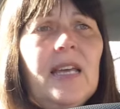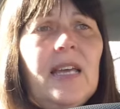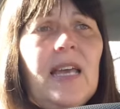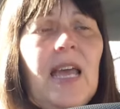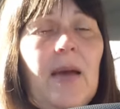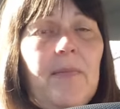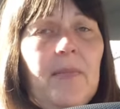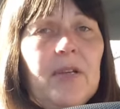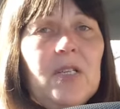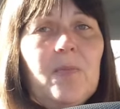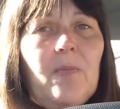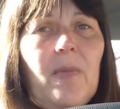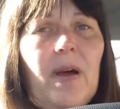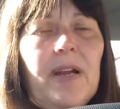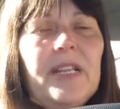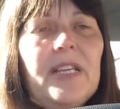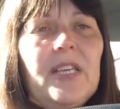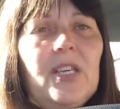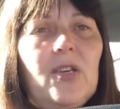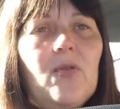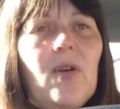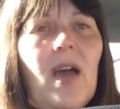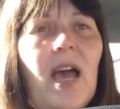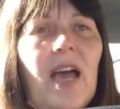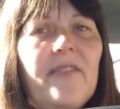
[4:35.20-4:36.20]
How much money
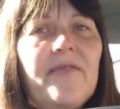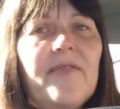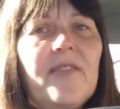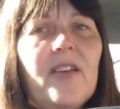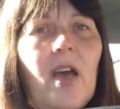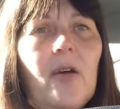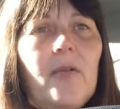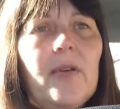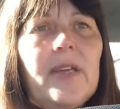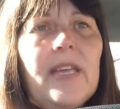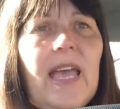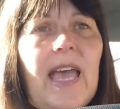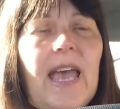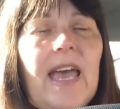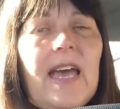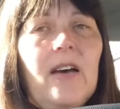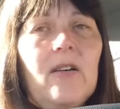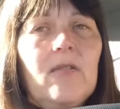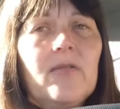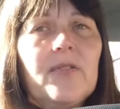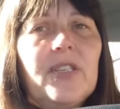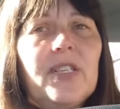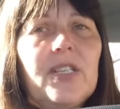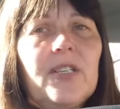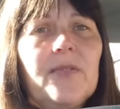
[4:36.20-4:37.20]
you have going
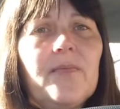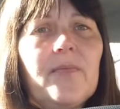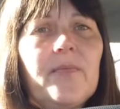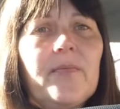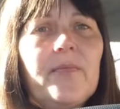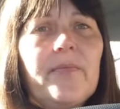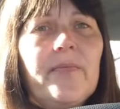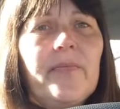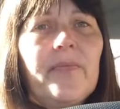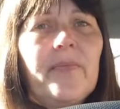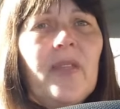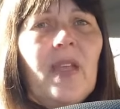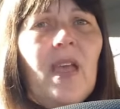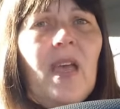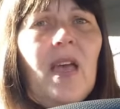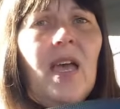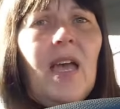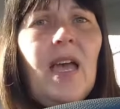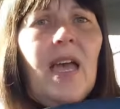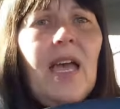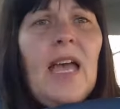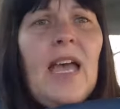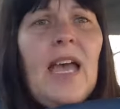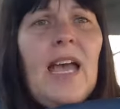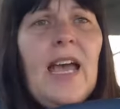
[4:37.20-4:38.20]
out?
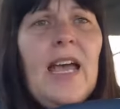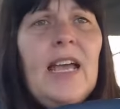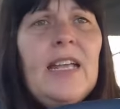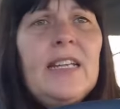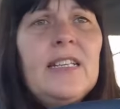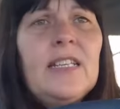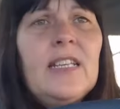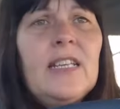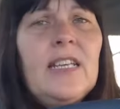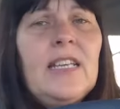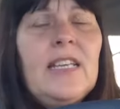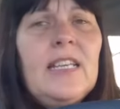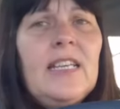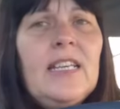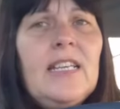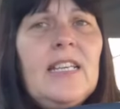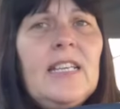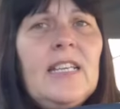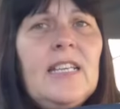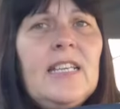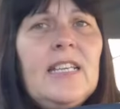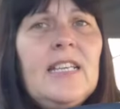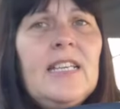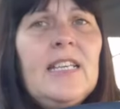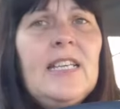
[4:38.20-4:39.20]
And
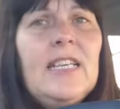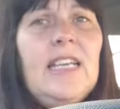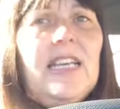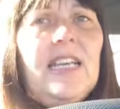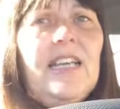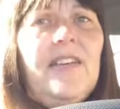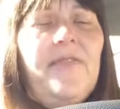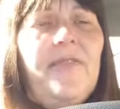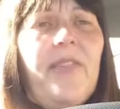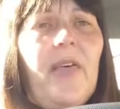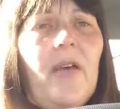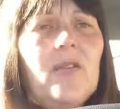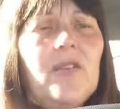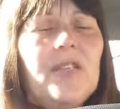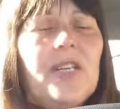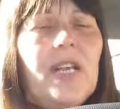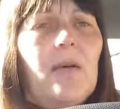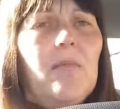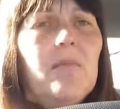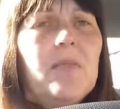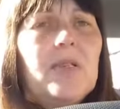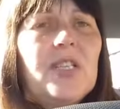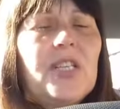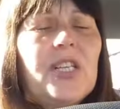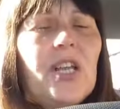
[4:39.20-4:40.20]
if those
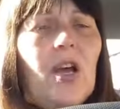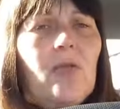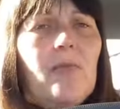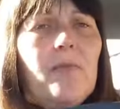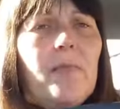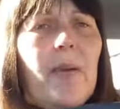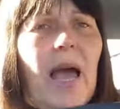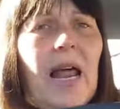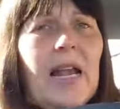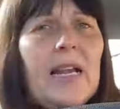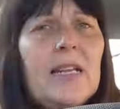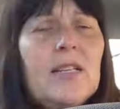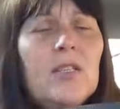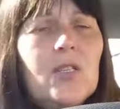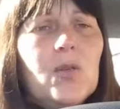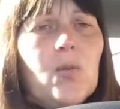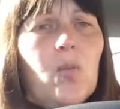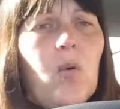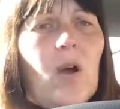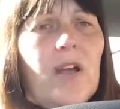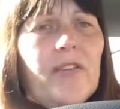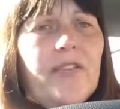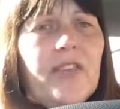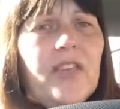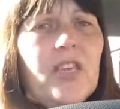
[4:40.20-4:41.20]
numbers don't balance,
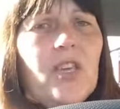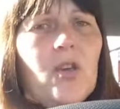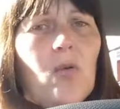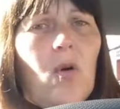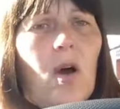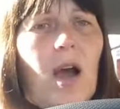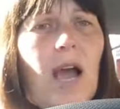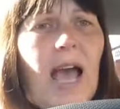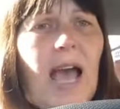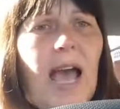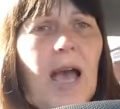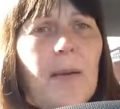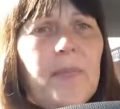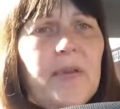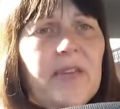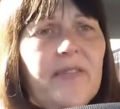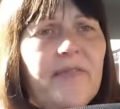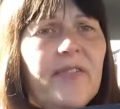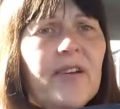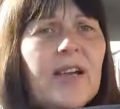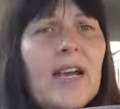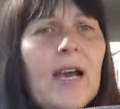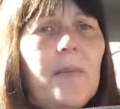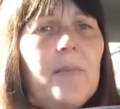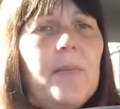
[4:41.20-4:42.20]
whether you are happy
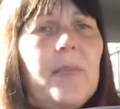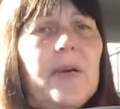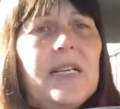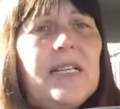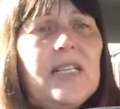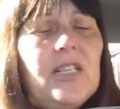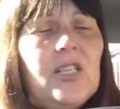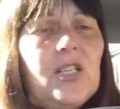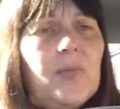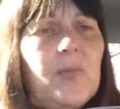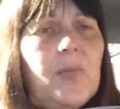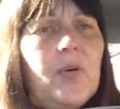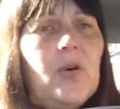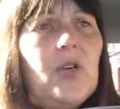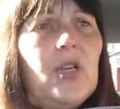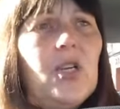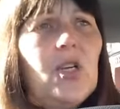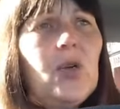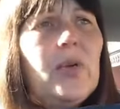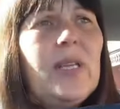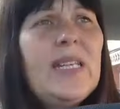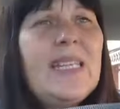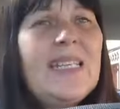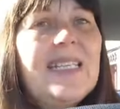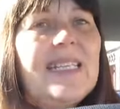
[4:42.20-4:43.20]
for companies to put
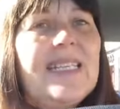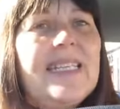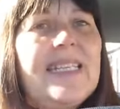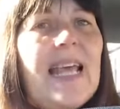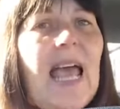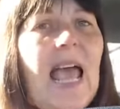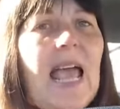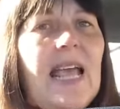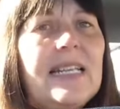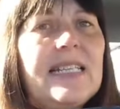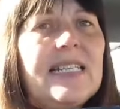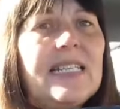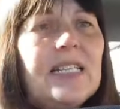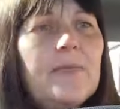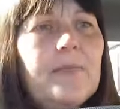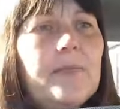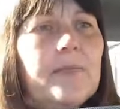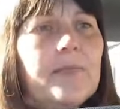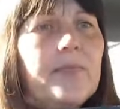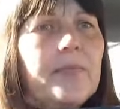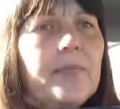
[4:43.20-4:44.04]
you into debt.